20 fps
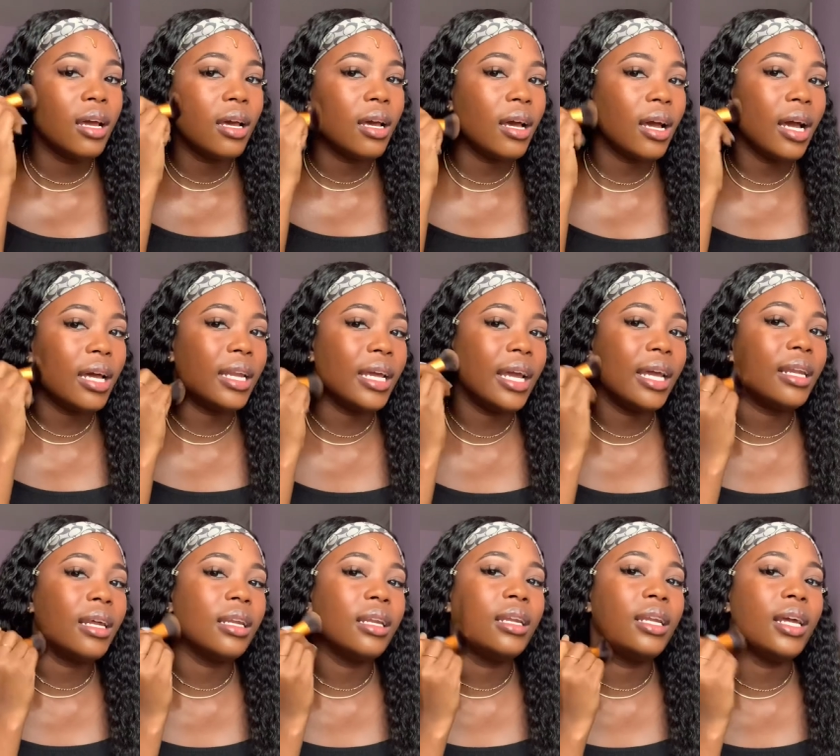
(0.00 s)
at the end
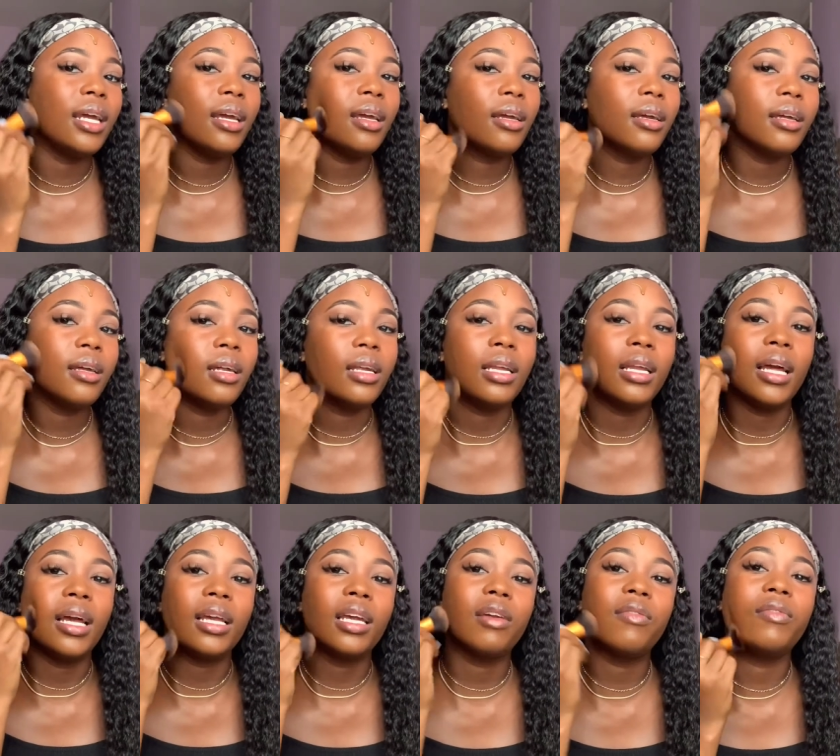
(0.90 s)
of the day,
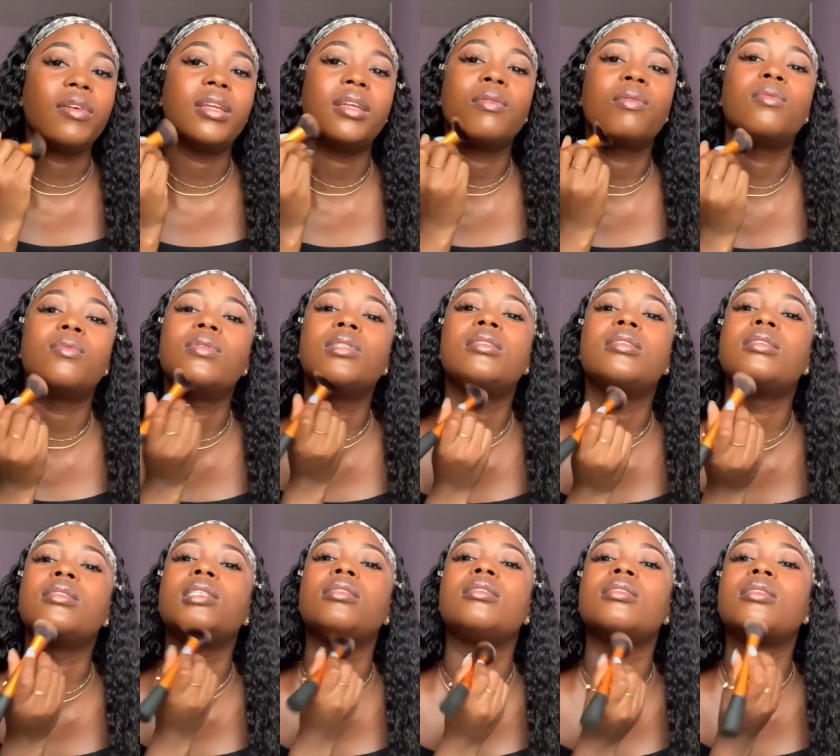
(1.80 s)
like, if it
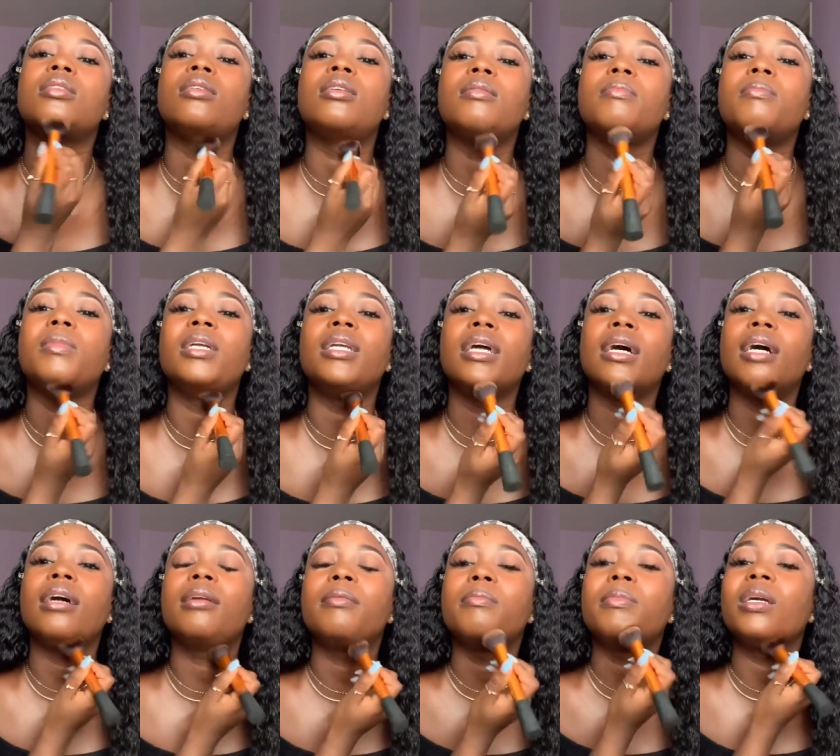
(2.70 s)
wasn't my
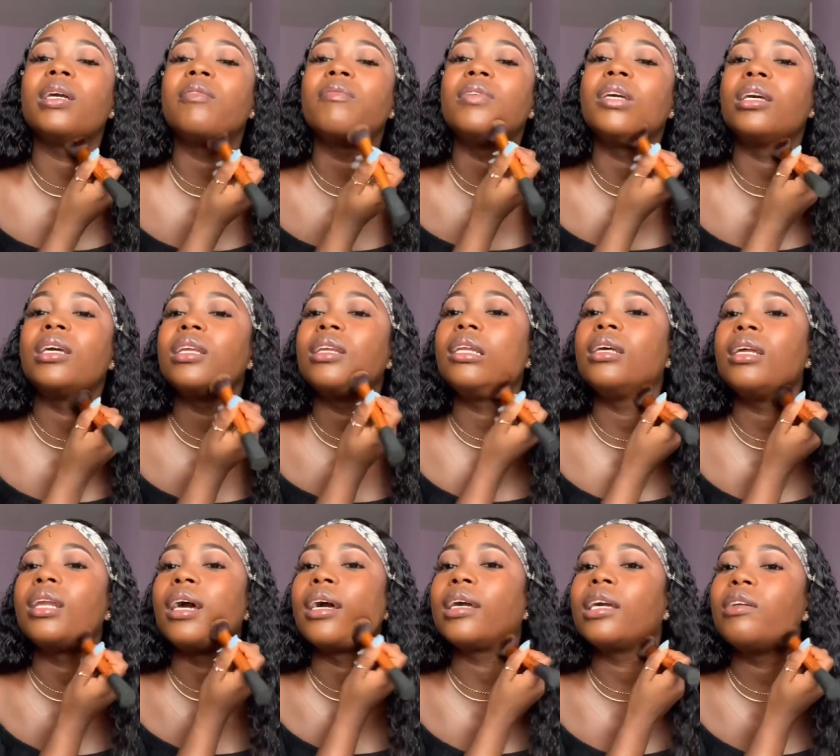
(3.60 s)
dad I give the kidney,
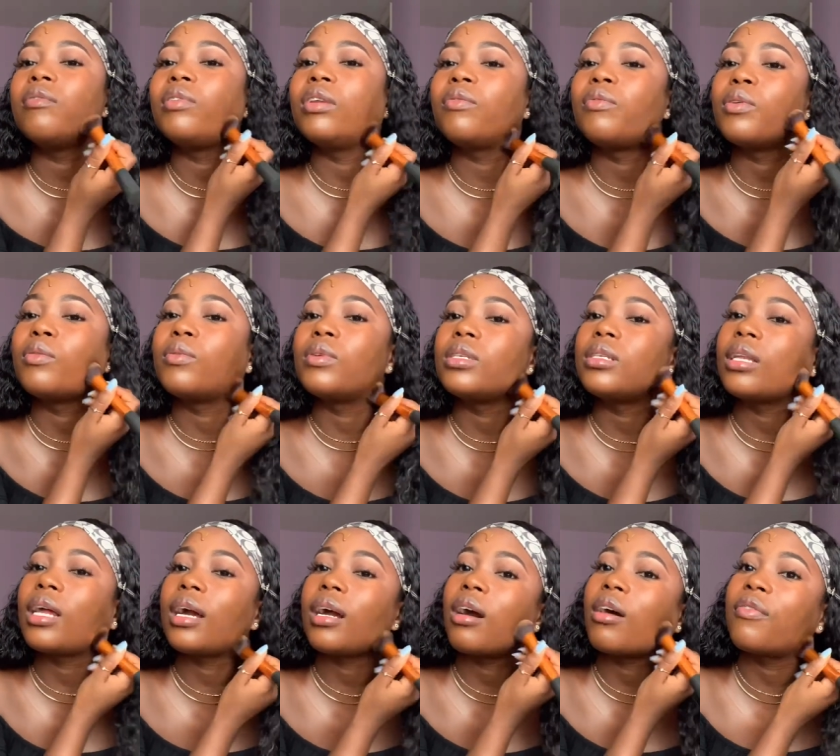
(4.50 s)
like, even if it was
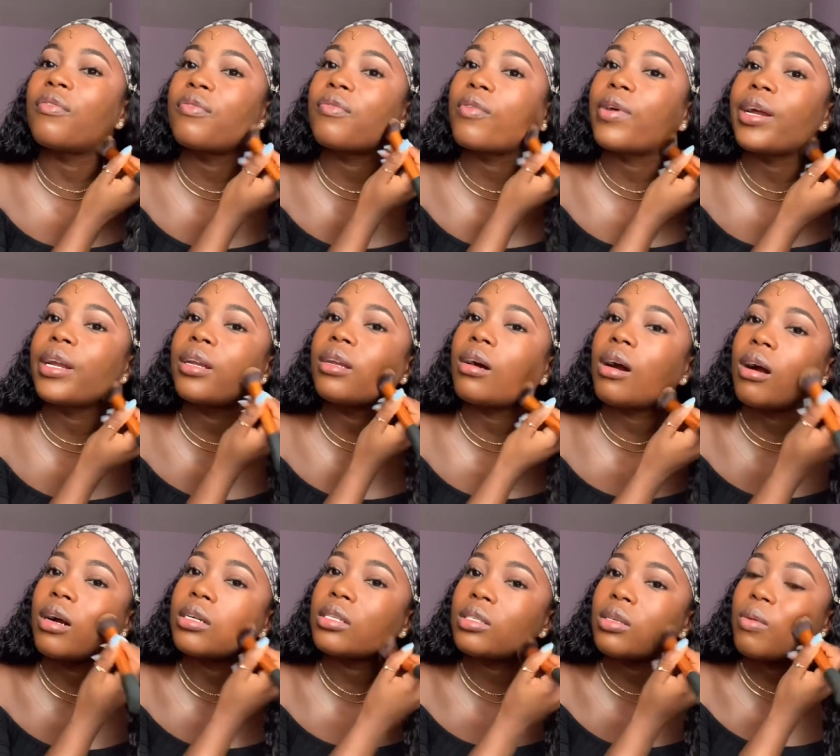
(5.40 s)
like a friend
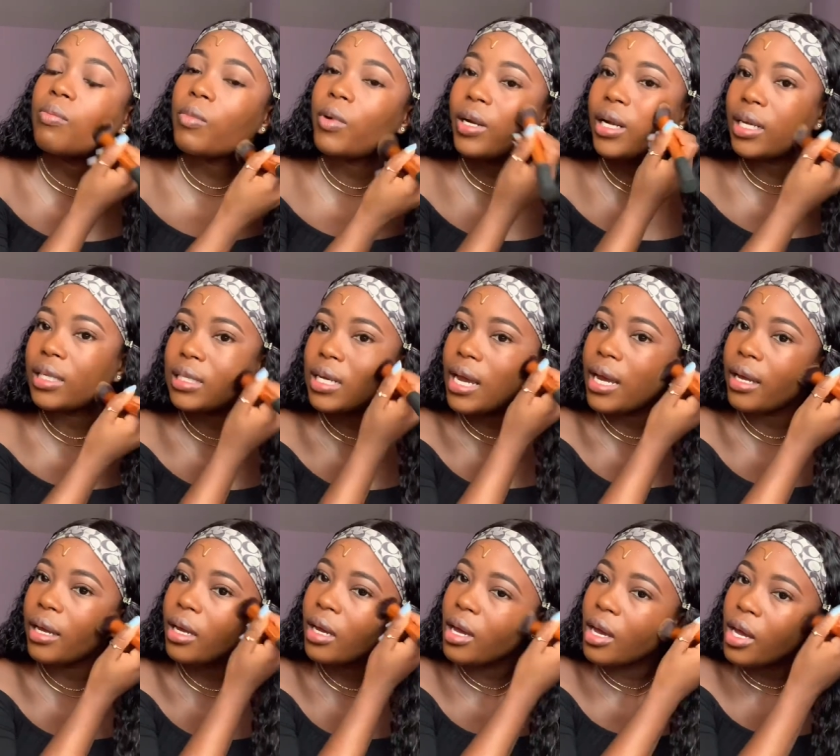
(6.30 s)
or someone that
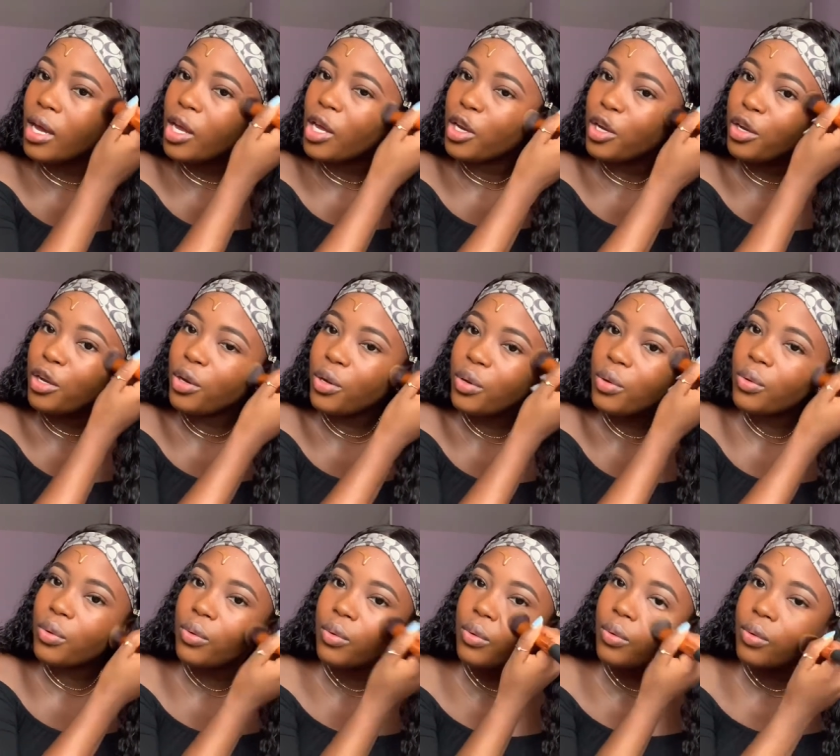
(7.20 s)
I
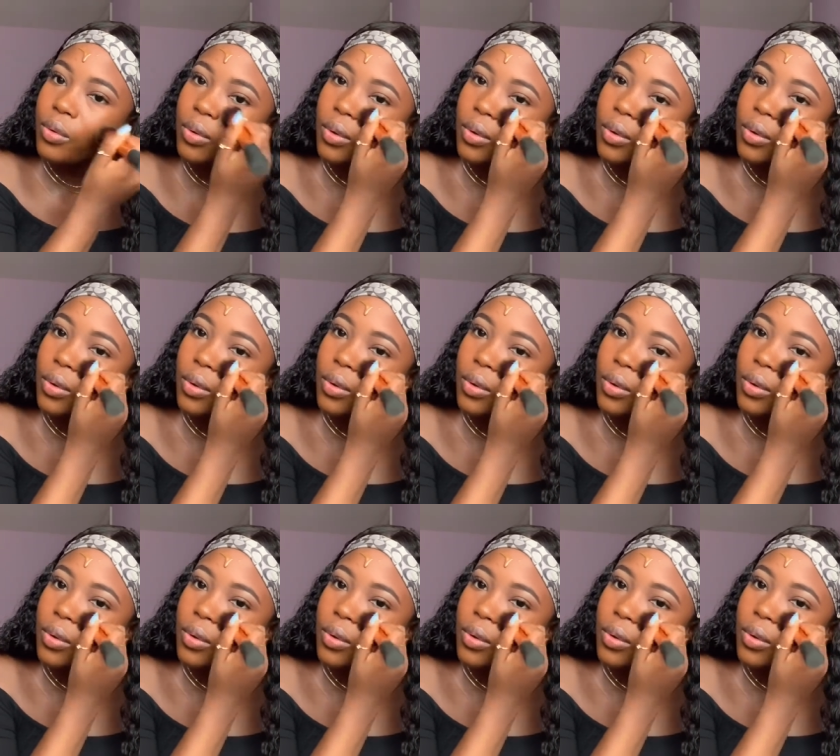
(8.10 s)
knew,